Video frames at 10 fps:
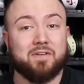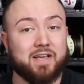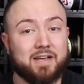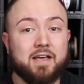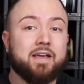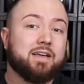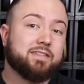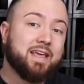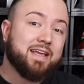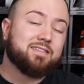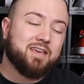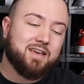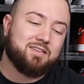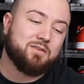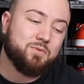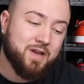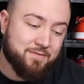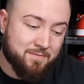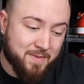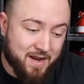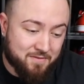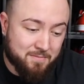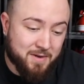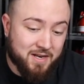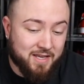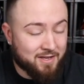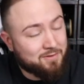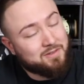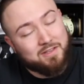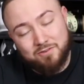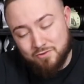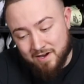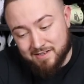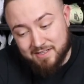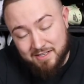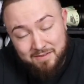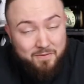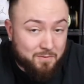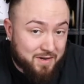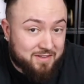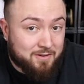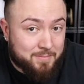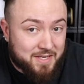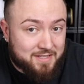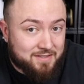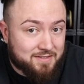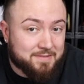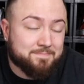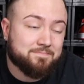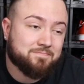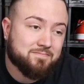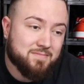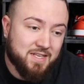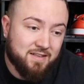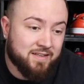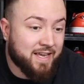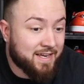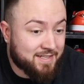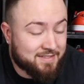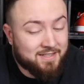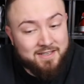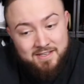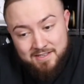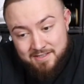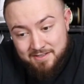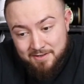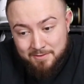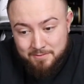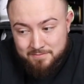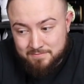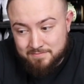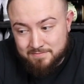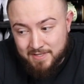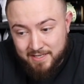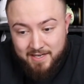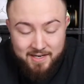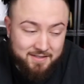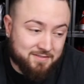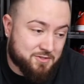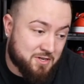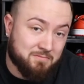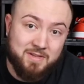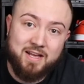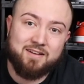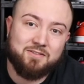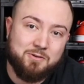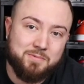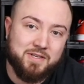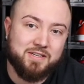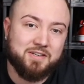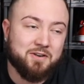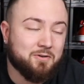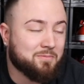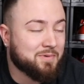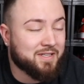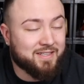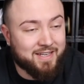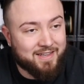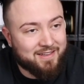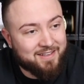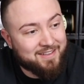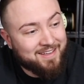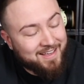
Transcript: Like, that takes away from everybody else that's trying to get it for retail, basically. And, you know, they kind of jump line a little bit, you know, but that...